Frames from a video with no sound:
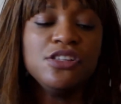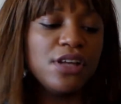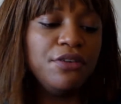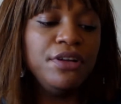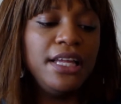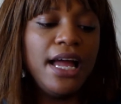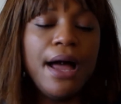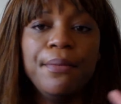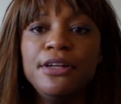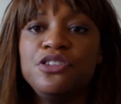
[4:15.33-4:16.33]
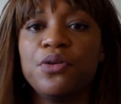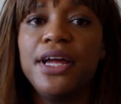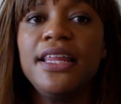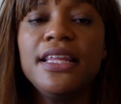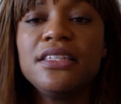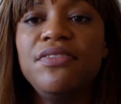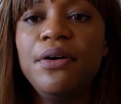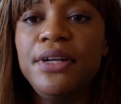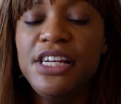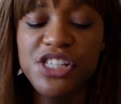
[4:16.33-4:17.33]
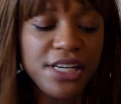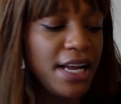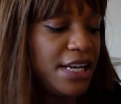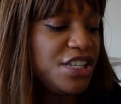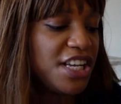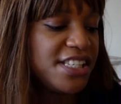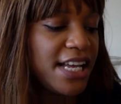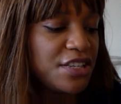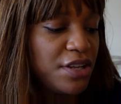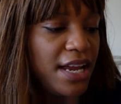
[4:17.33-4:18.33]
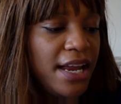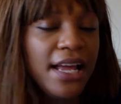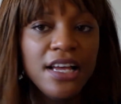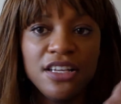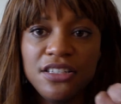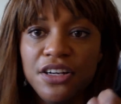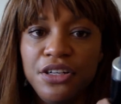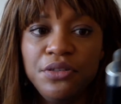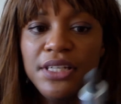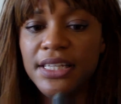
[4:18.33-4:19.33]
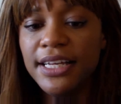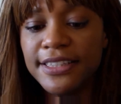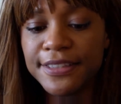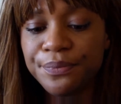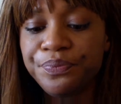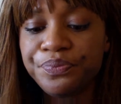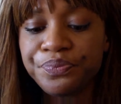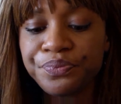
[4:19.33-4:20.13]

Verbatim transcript: so I really am enjoying this foundation I just actually started using this